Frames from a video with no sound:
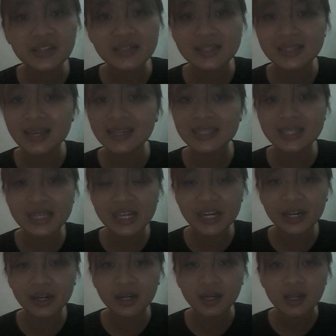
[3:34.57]
this
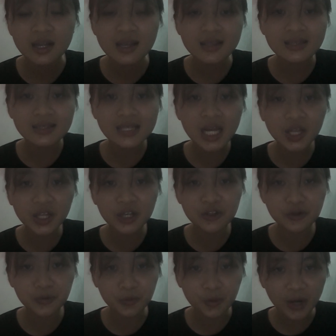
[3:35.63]
idea. It sounds like
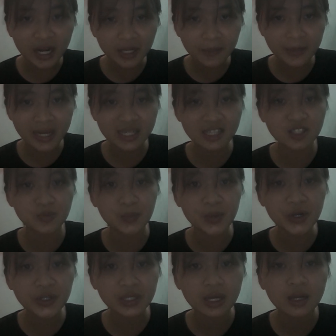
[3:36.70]
you recommend this
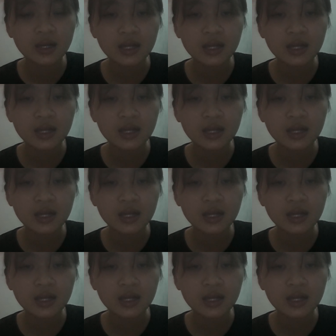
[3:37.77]
book.